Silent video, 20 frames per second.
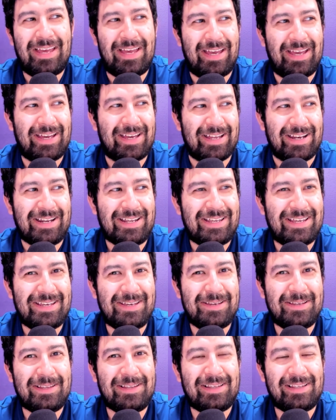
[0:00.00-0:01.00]
And
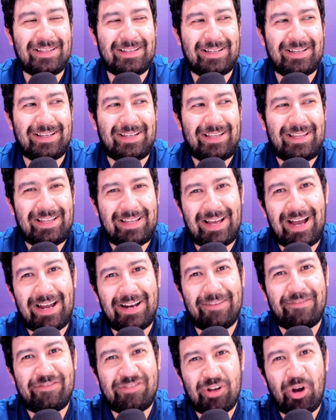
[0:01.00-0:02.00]
he kind
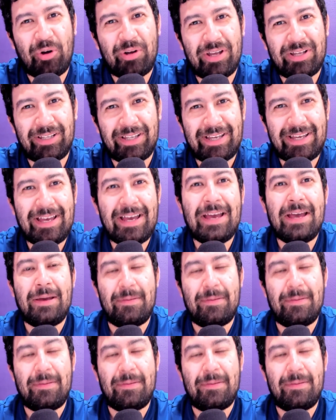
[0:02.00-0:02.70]
of jokingly